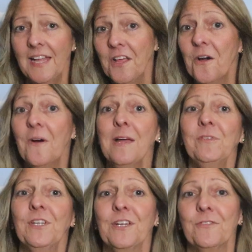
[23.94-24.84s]
Hello,
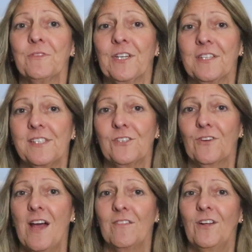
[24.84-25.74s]
I'm Sharon from sharonatsea
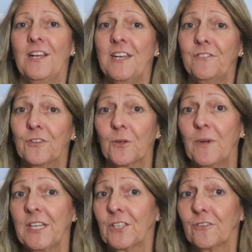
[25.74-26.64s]
Travel, and if you're a
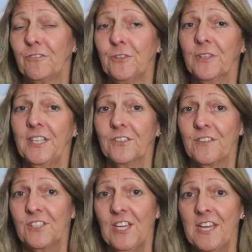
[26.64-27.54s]
regular viewer here
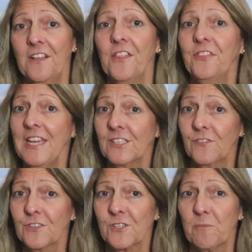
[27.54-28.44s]
to the channel, thanks
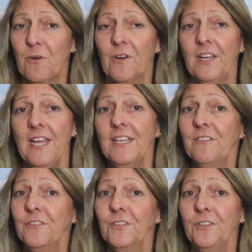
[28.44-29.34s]
for your support. And
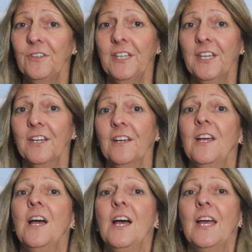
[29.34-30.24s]
if you're new here
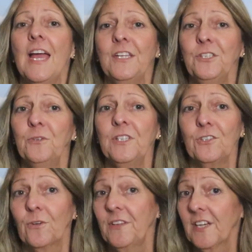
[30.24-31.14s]
and you
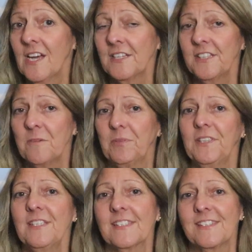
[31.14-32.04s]
enjoy the content,
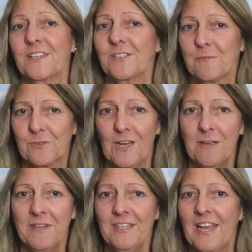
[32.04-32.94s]
please consider
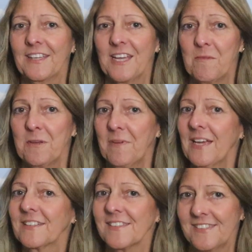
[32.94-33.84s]
subscribing and coming
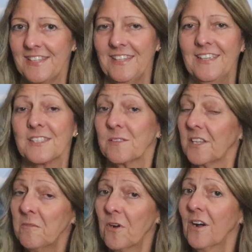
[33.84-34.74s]
back to see us a
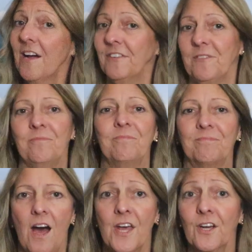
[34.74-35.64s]
little more often.
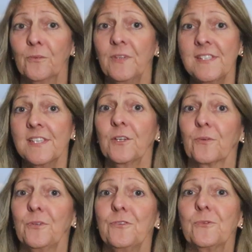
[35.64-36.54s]
On our recent
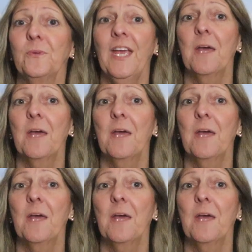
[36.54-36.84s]
cruise, we